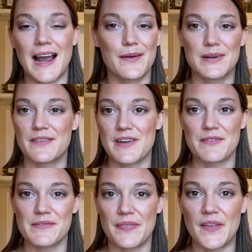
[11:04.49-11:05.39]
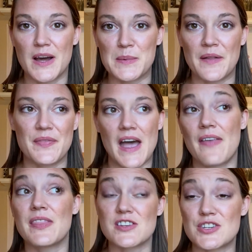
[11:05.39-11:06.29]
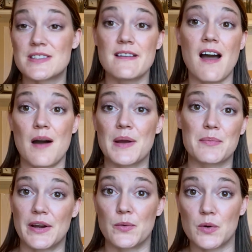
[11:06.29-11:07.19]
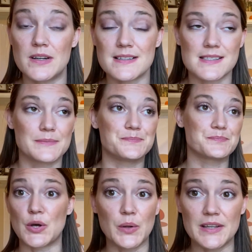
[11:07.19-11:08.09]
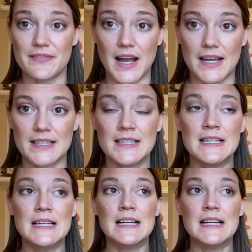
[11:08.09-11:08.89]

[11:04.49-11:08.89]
I would have never even thought about that. That's just not how my brain works. Totally fine.